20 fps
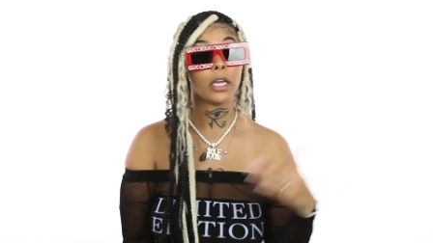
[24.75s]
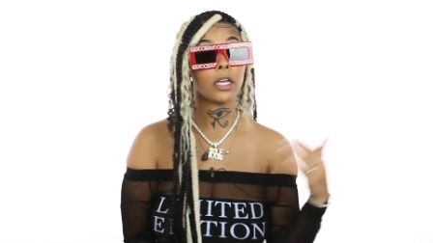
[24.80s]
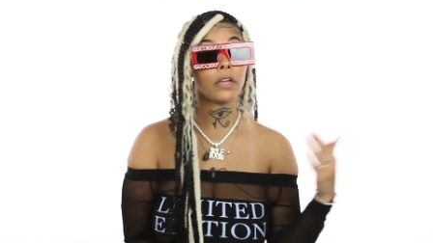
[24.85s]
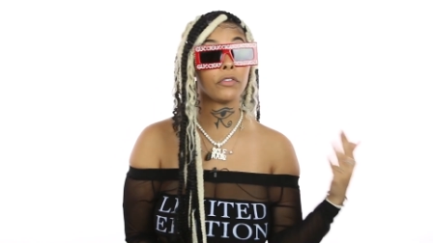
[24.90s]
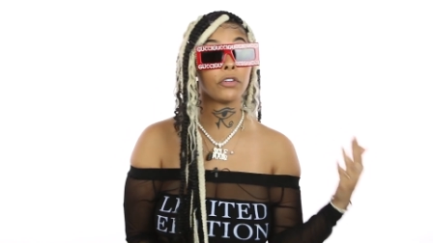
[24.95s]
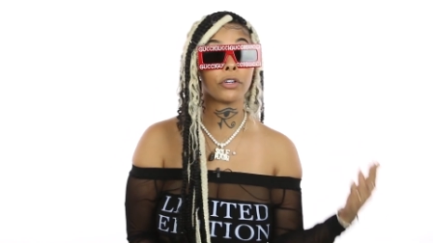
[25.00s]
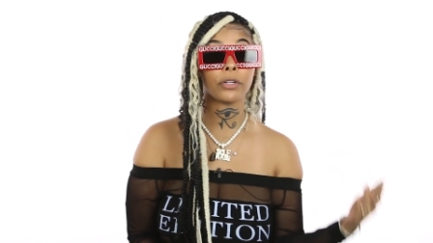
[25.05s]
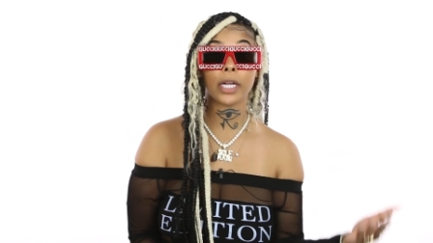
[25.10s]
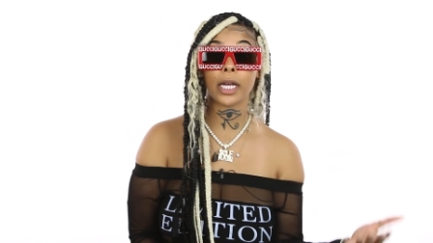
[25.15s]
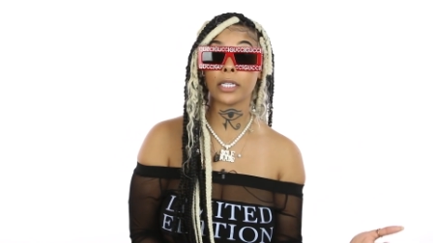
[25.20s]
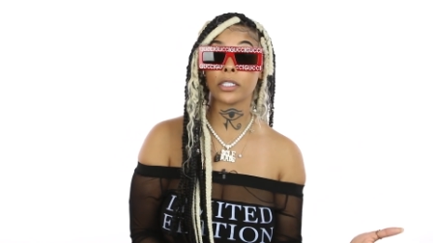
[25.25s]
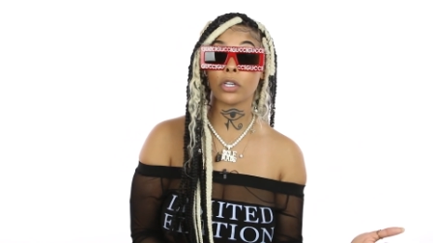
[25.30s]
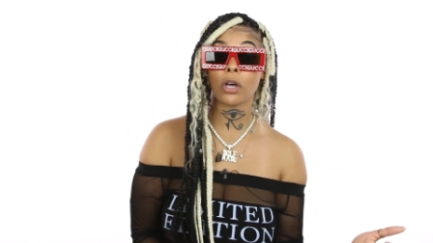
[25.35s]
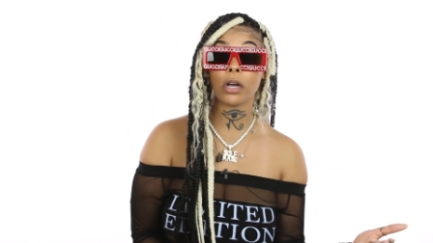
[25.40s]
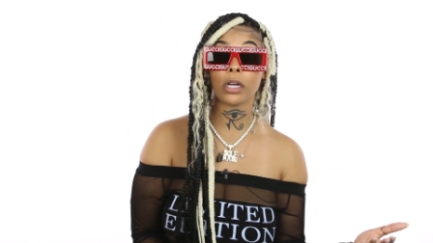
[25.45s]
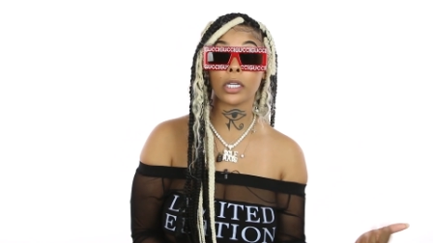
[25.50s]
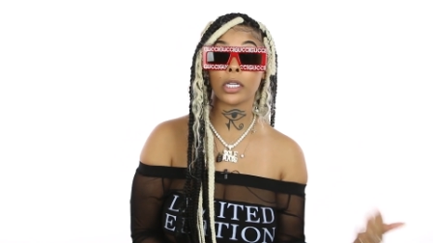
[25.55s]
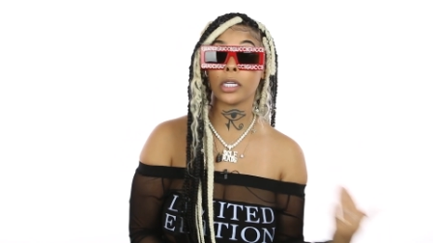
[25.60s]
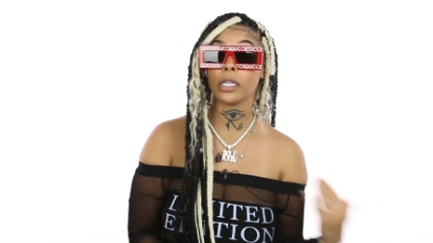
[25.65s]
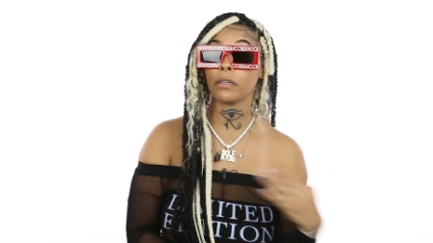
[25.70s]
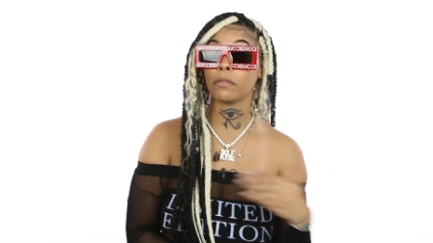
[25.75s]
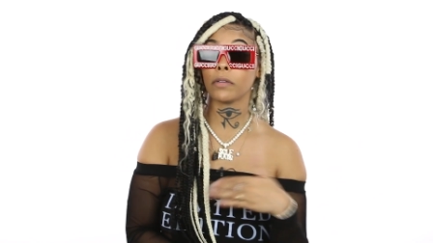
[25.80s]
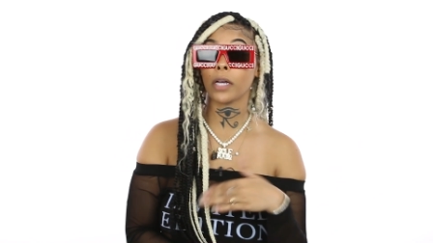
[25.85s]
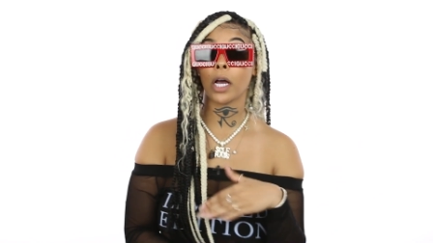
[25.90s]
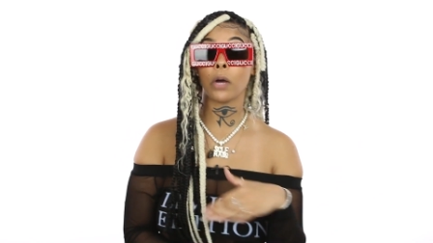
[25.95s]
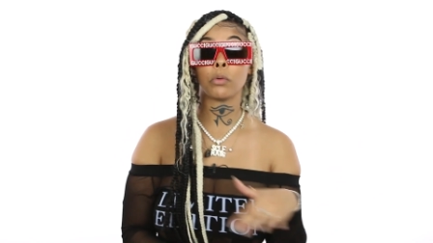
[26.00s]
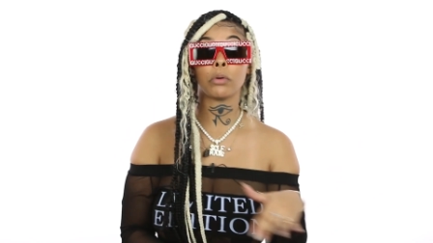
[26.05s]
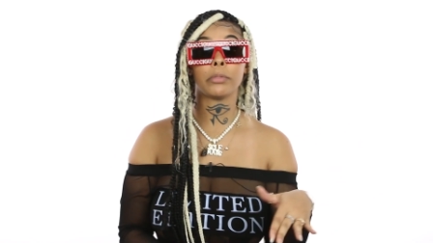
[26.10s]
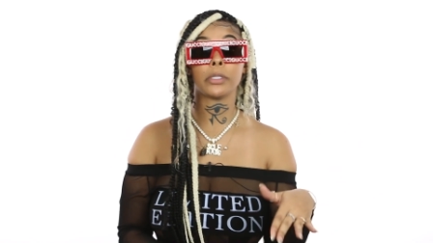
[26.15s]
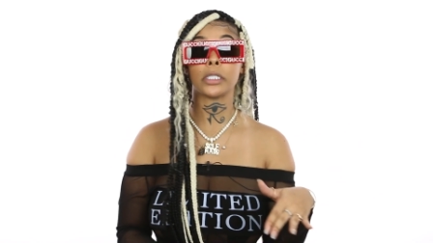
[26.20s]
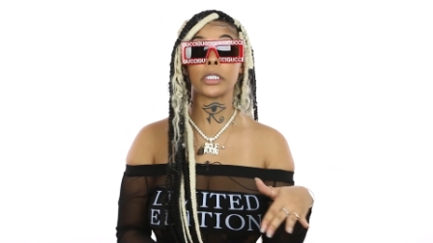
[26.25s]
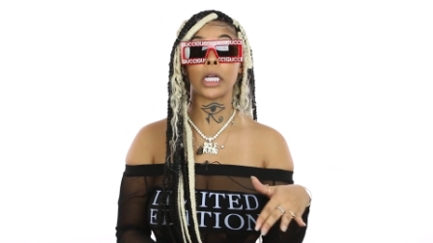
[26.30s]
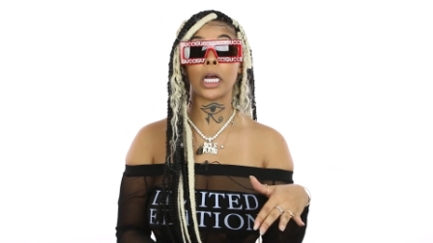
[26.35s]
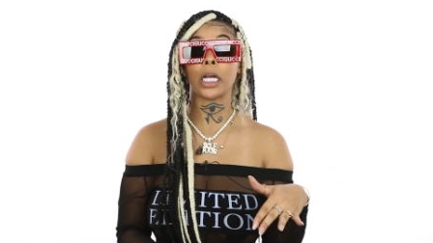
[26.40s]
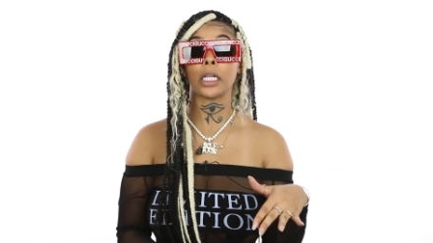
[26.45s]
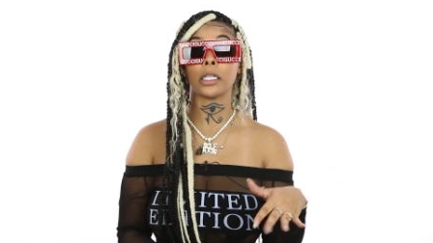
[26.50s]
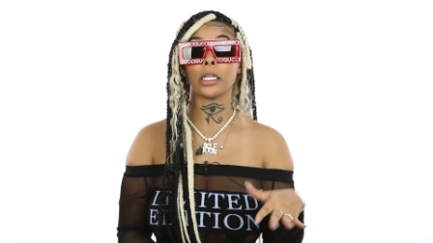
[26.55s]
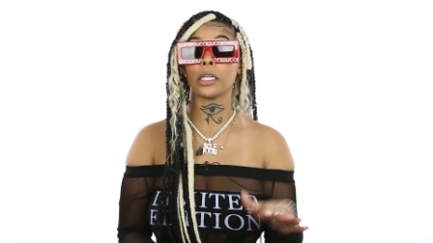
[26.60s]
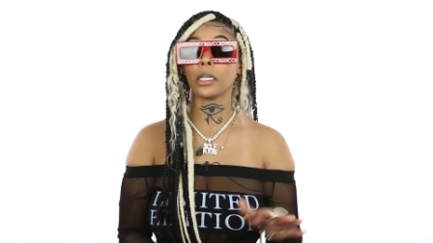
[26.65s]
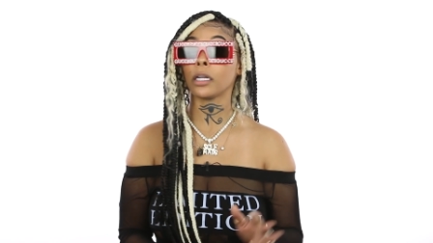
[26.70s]
If you're not talkative, I will be
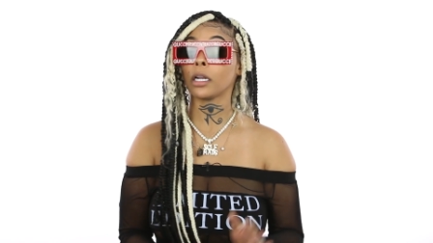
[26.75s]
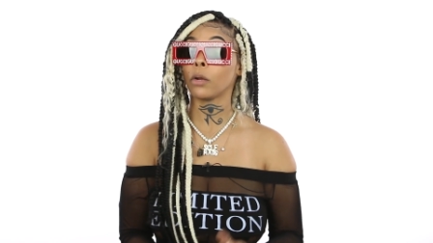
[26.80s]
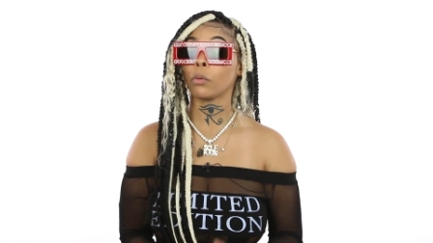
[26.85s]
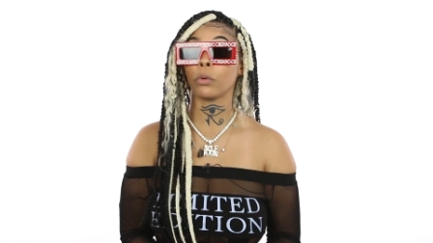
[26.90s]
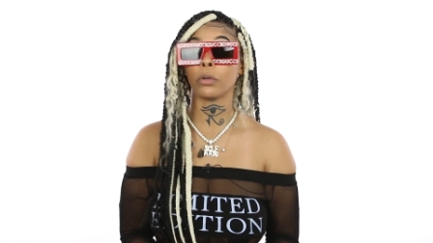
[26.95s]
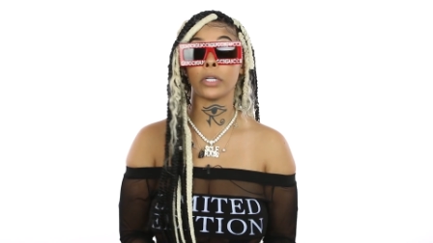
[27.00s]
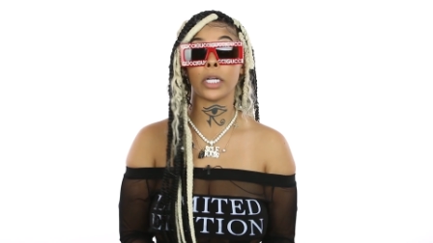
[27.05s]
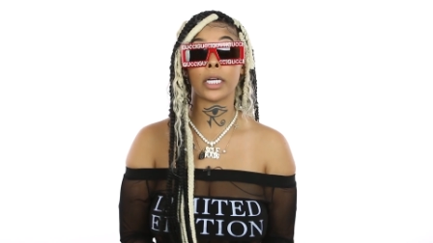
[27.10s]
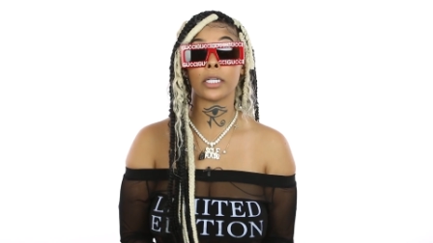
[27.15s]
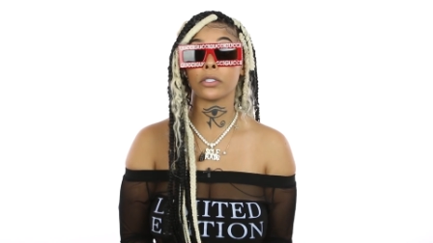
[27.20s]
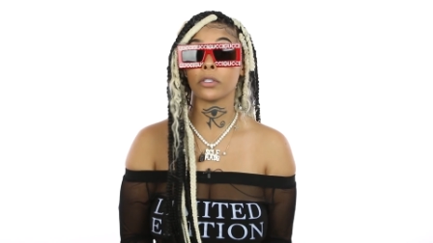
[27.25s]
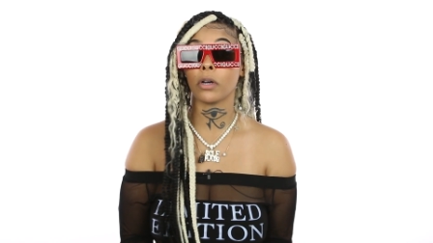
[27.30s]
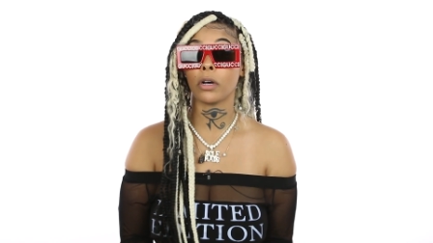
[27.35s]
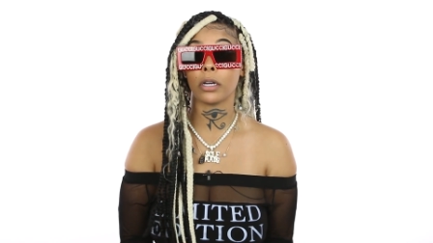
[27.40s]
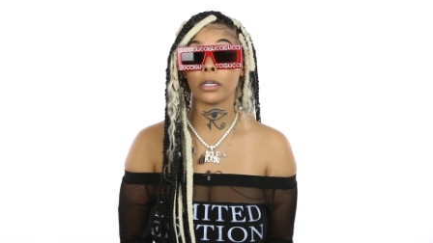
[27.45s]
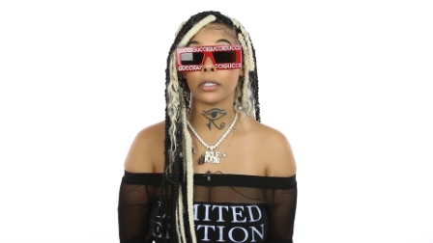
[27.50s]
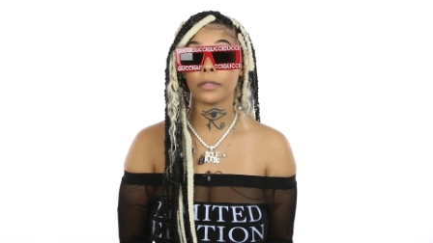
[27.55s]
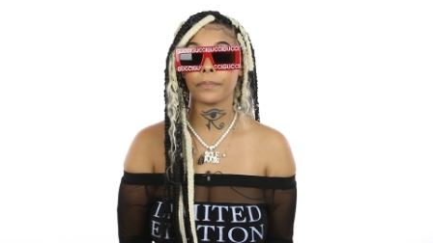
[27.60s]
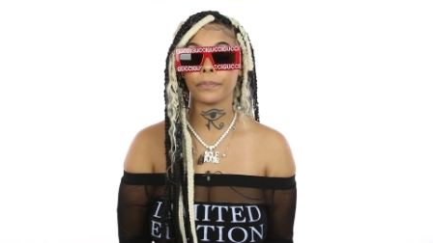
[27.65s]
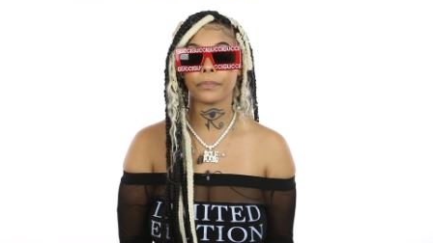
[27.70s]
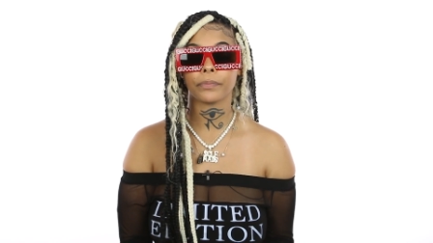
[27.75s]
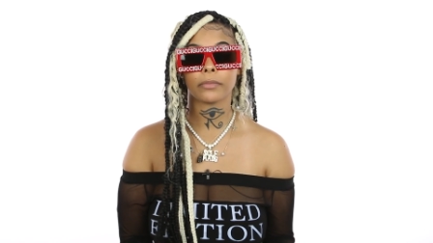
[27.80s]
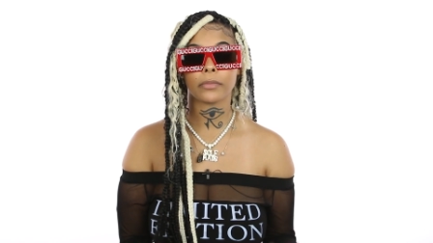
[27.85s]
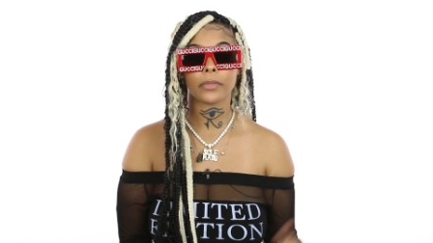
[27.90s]
silent and I will not talk.